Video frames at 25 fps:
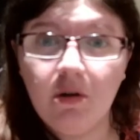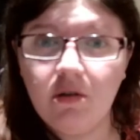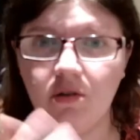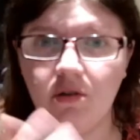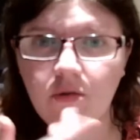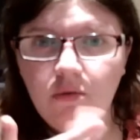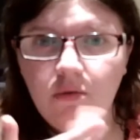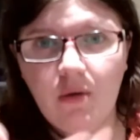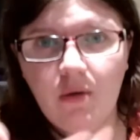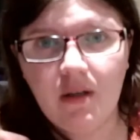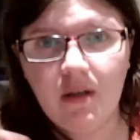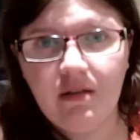
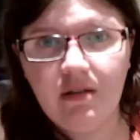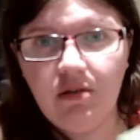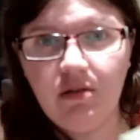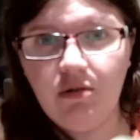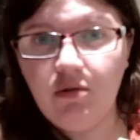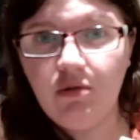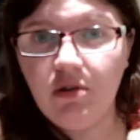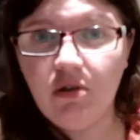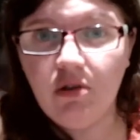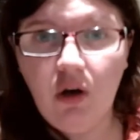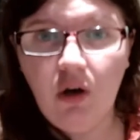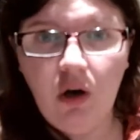So as you
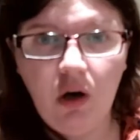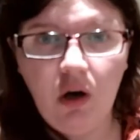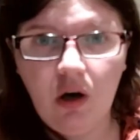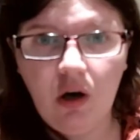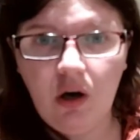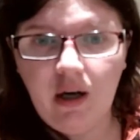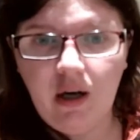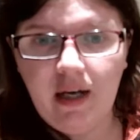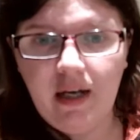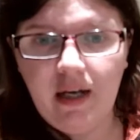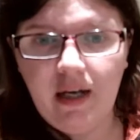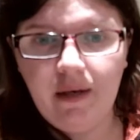
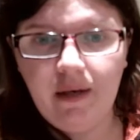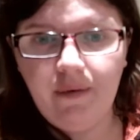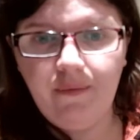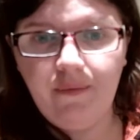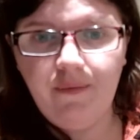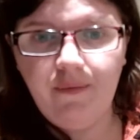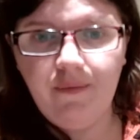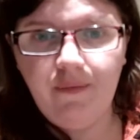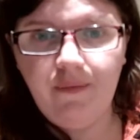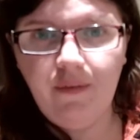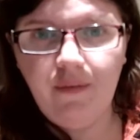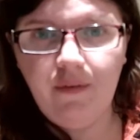saw, it
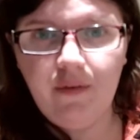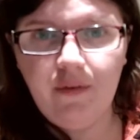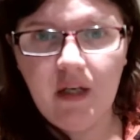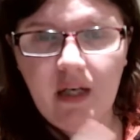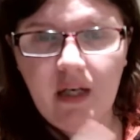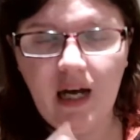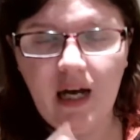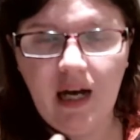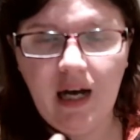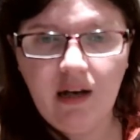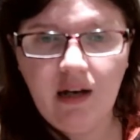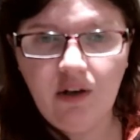
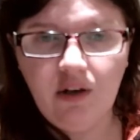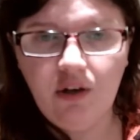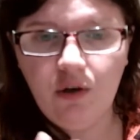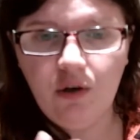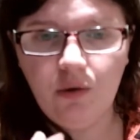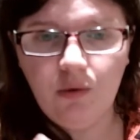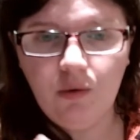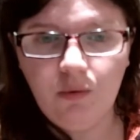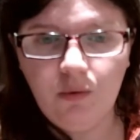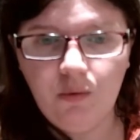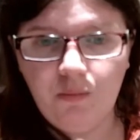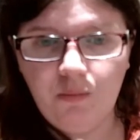had
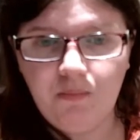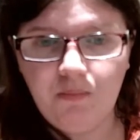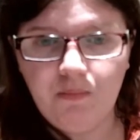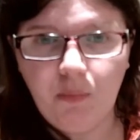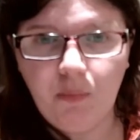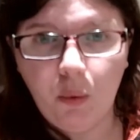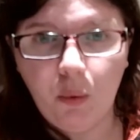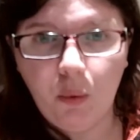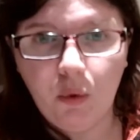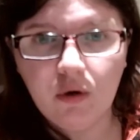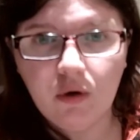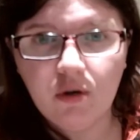no
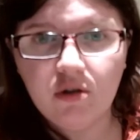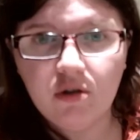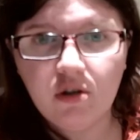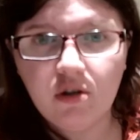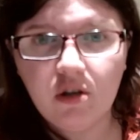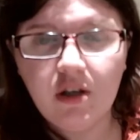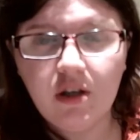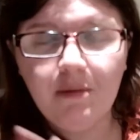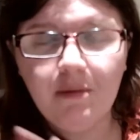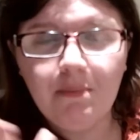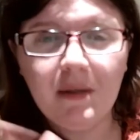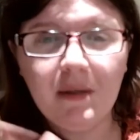borders
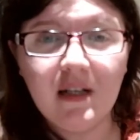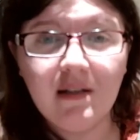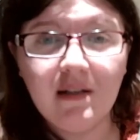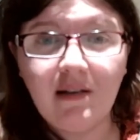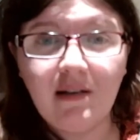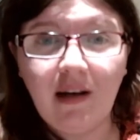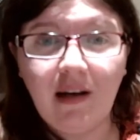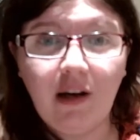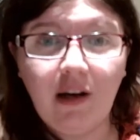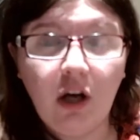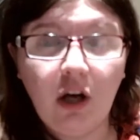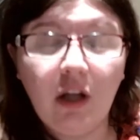on it because
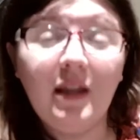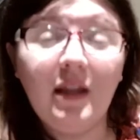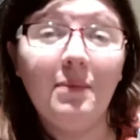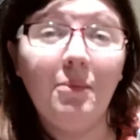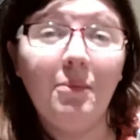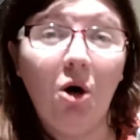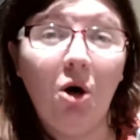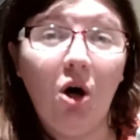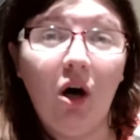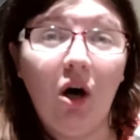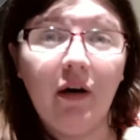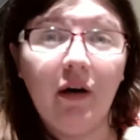I cut them
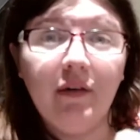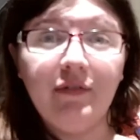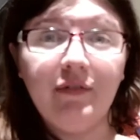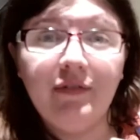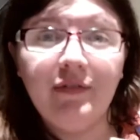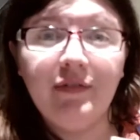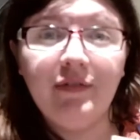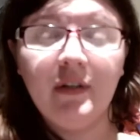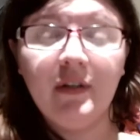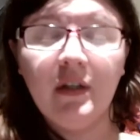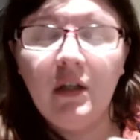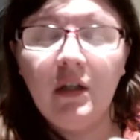off.
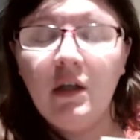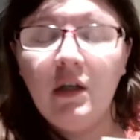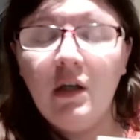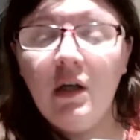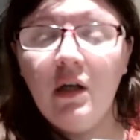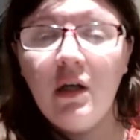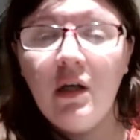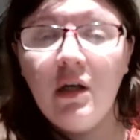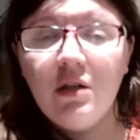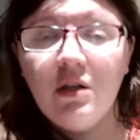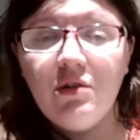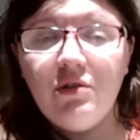
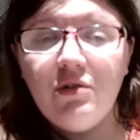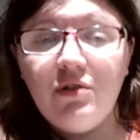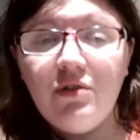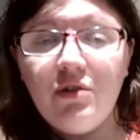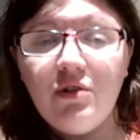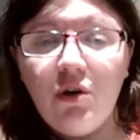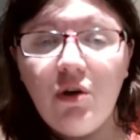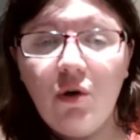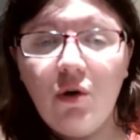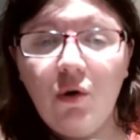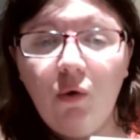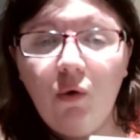
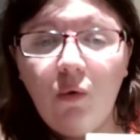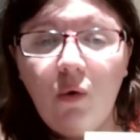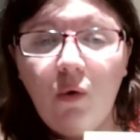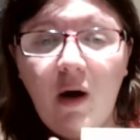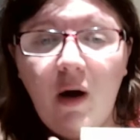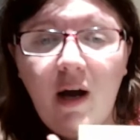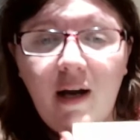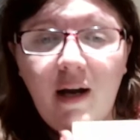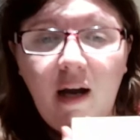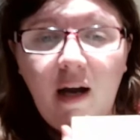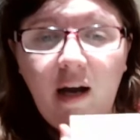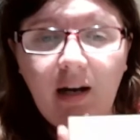So
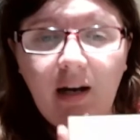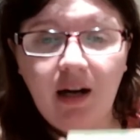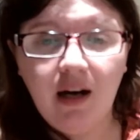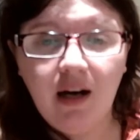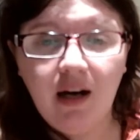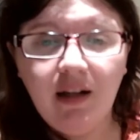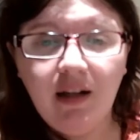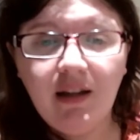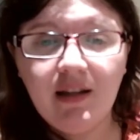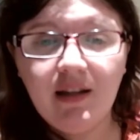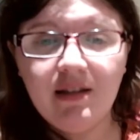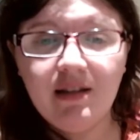I
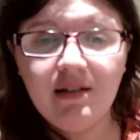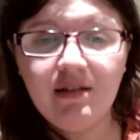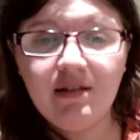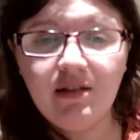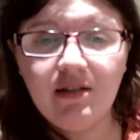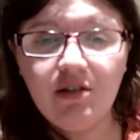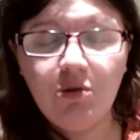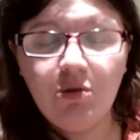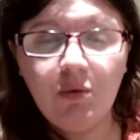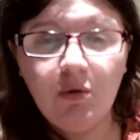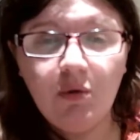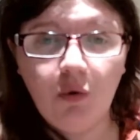cut this
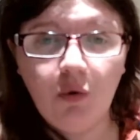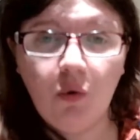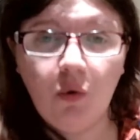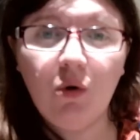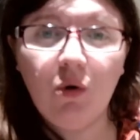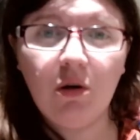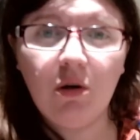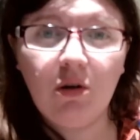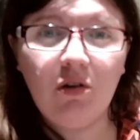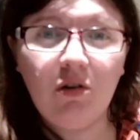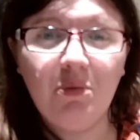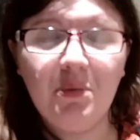into an
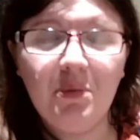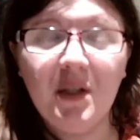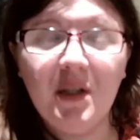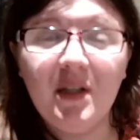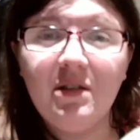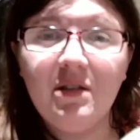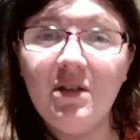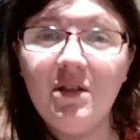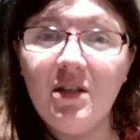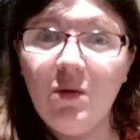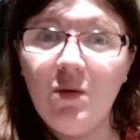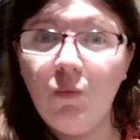oracle
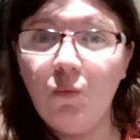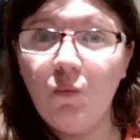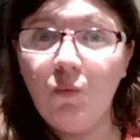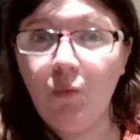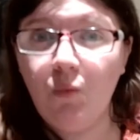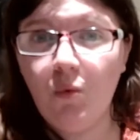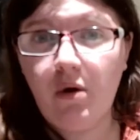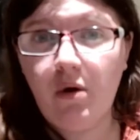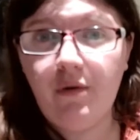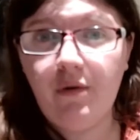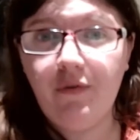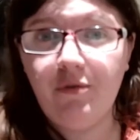because it didn't
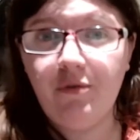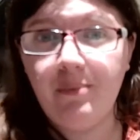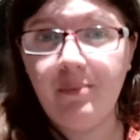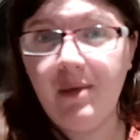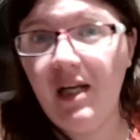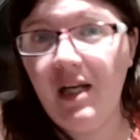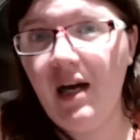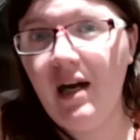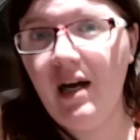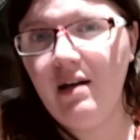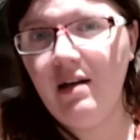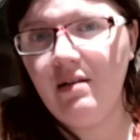work for
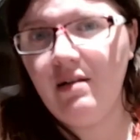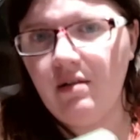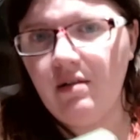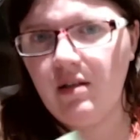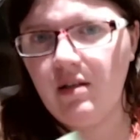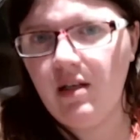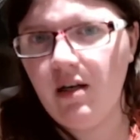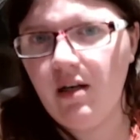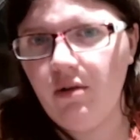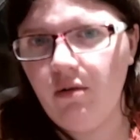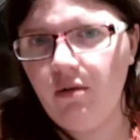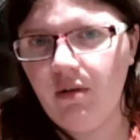me as a
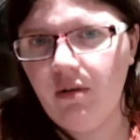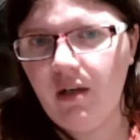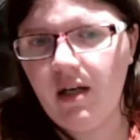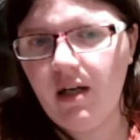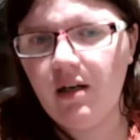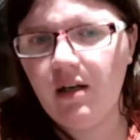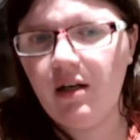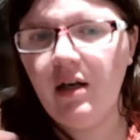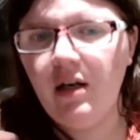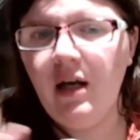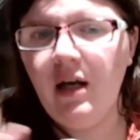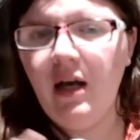tarot deck.
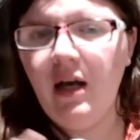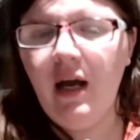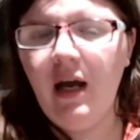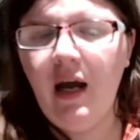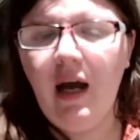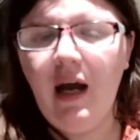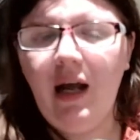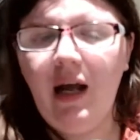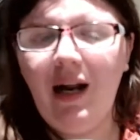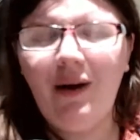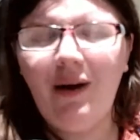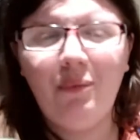
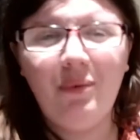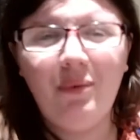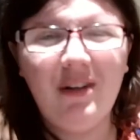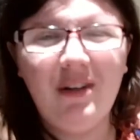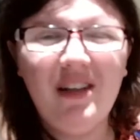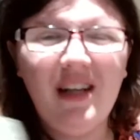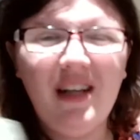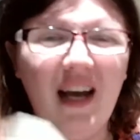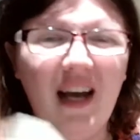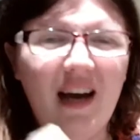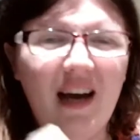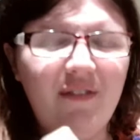And I
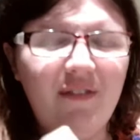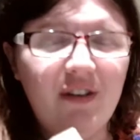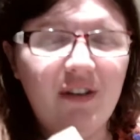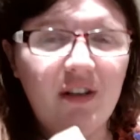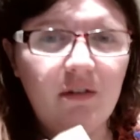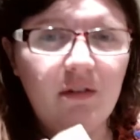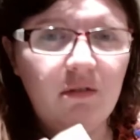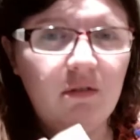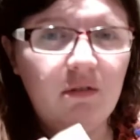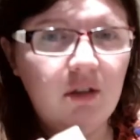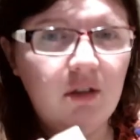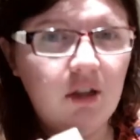really haven't
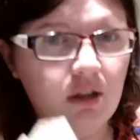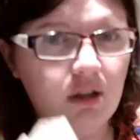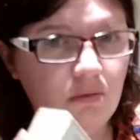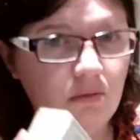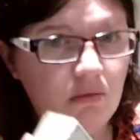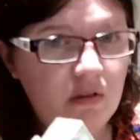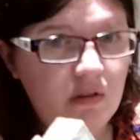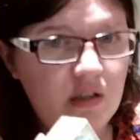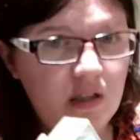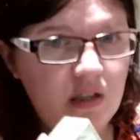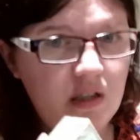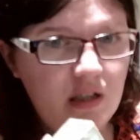
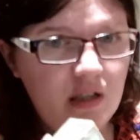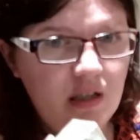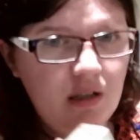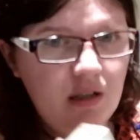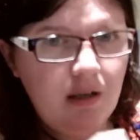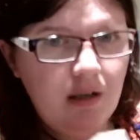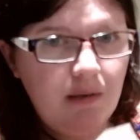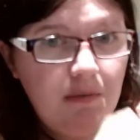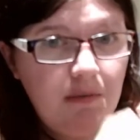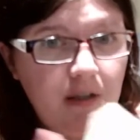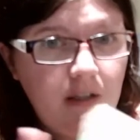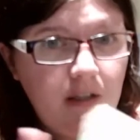used it.
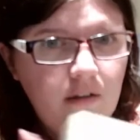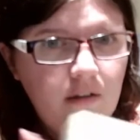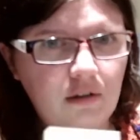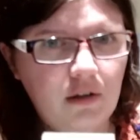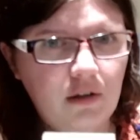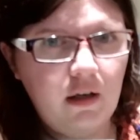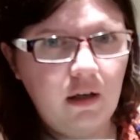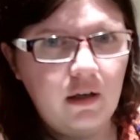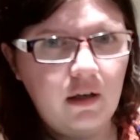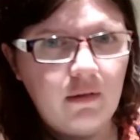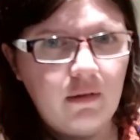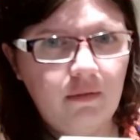I'm still
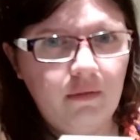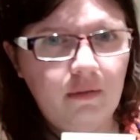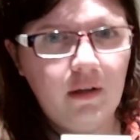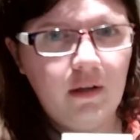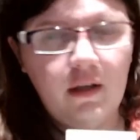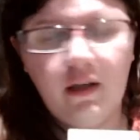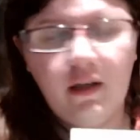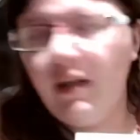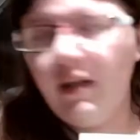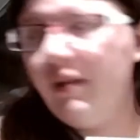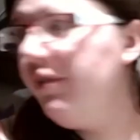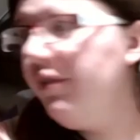not going
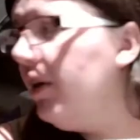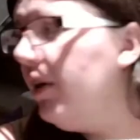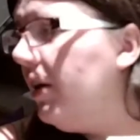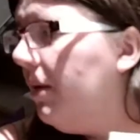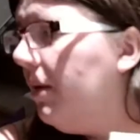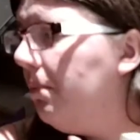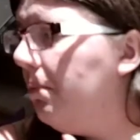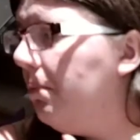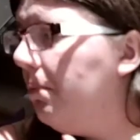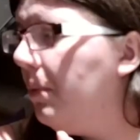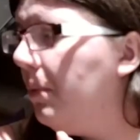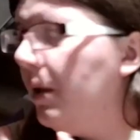to give it
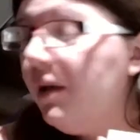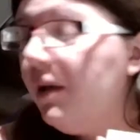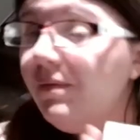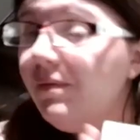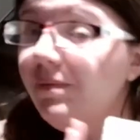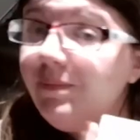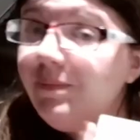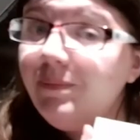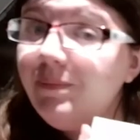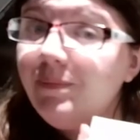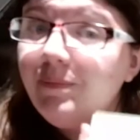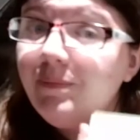up, but
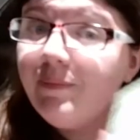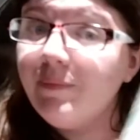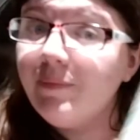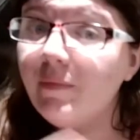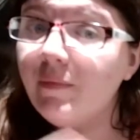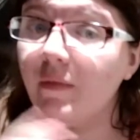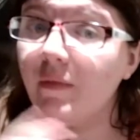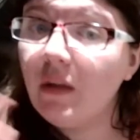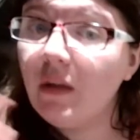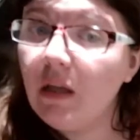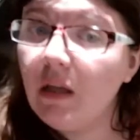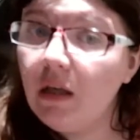
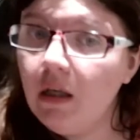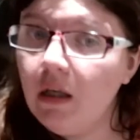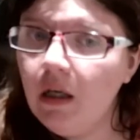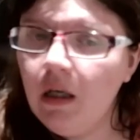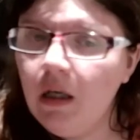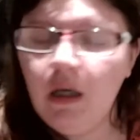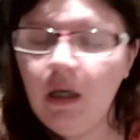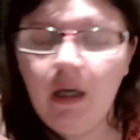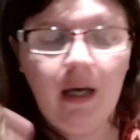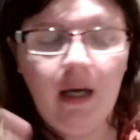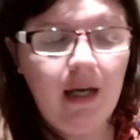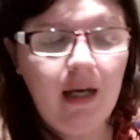
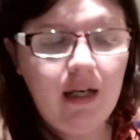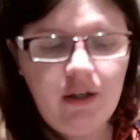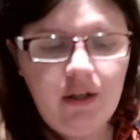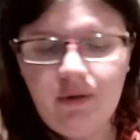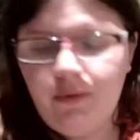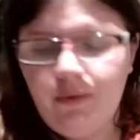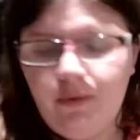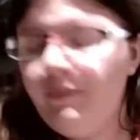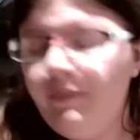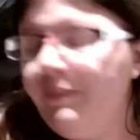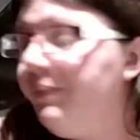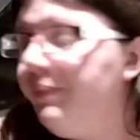anywho.